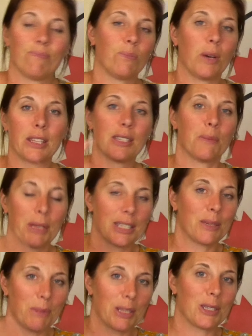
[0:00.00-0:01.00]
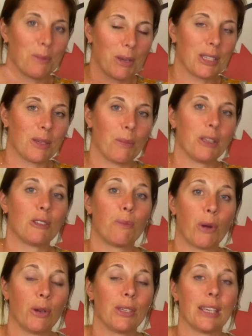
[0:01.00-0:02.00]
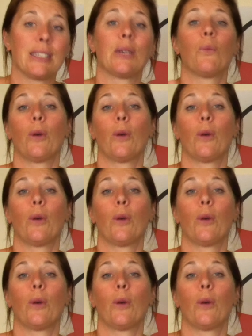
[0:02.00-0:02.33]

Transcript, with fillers: months and months and months and months and months of processing